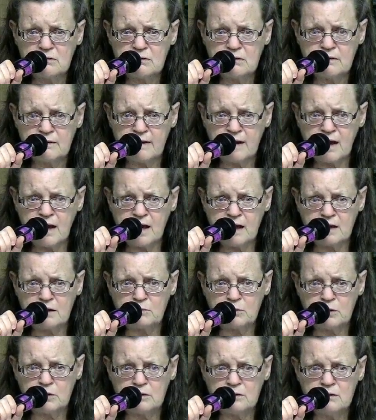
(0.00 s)
the
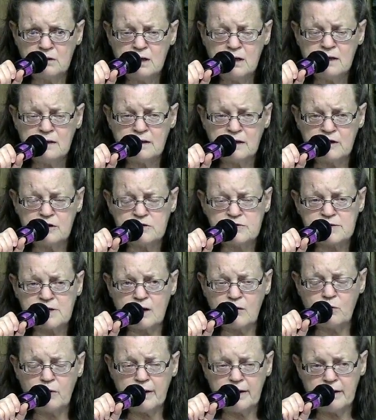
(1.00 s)
animal. Now you say,
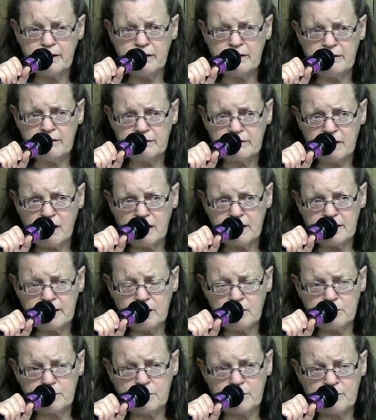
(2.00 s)
well, God
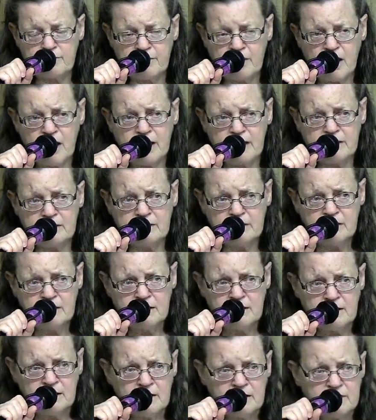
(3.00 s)
helped provide
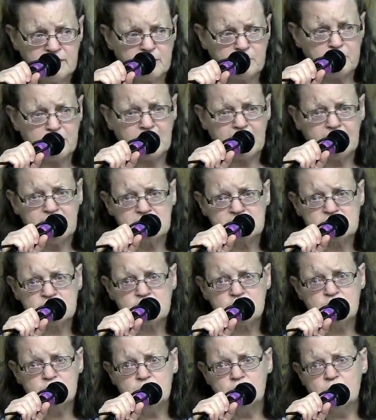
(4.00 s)
the plants
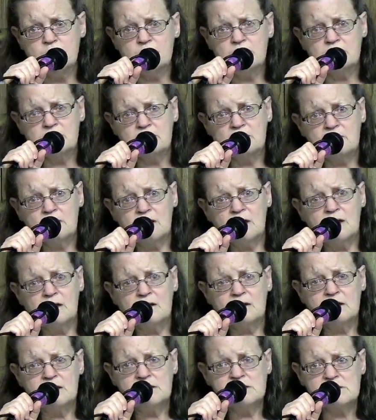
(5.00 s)
too, and,
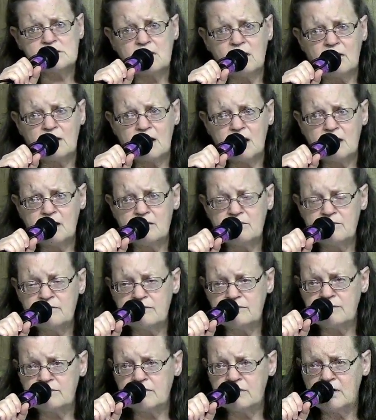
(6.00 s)
and Esau
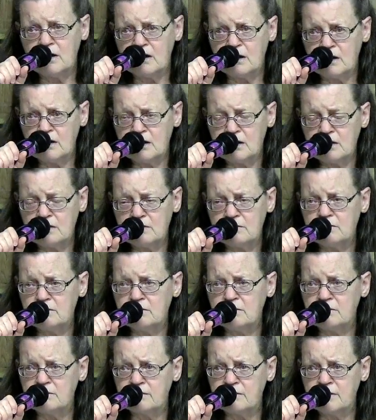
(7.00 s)
gave uh,
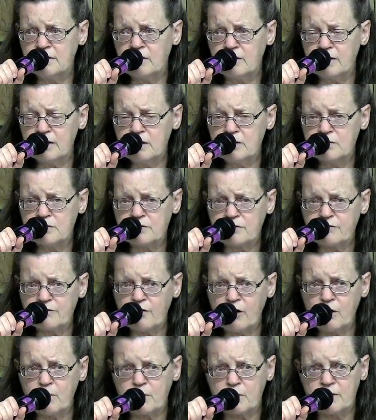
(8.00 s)
you know, he was a
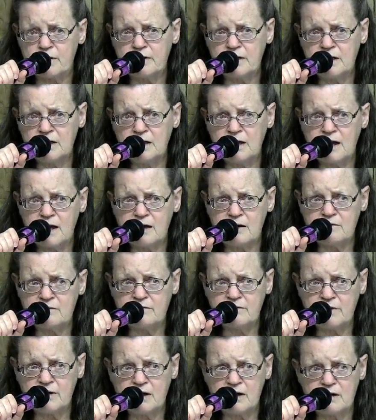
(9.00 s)
farmer and he gave
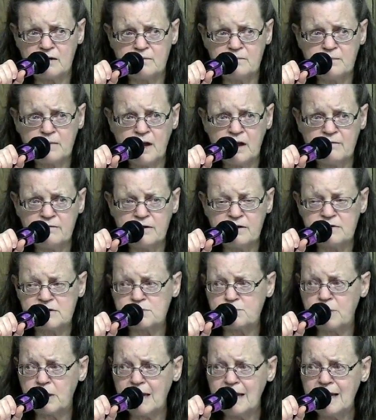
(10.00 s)
uh, of his
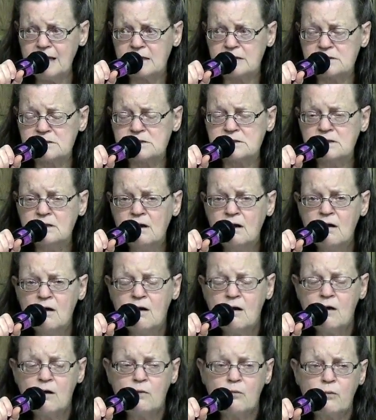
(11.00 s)
plants.
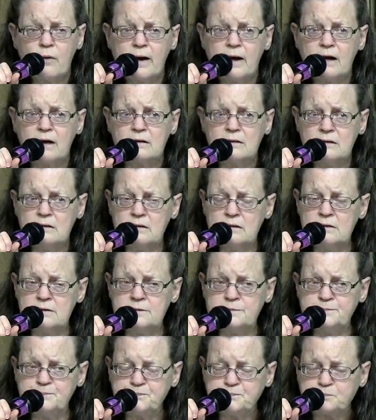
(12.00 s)
Well,
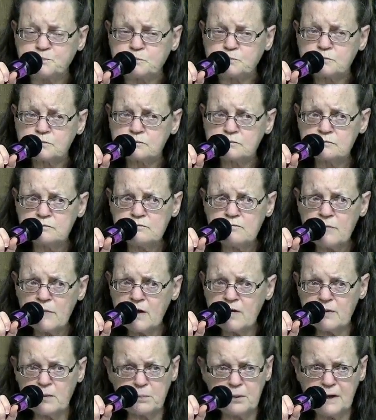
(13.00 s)
the
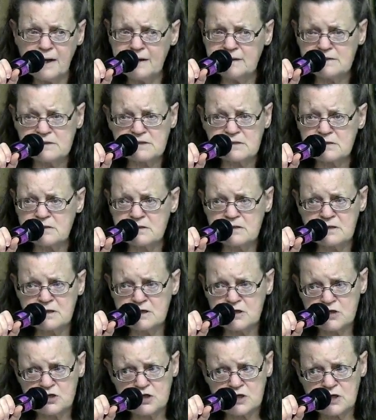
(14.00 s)
plants
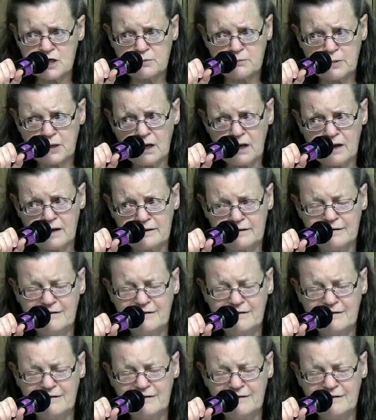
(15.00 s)
didn't shed blood.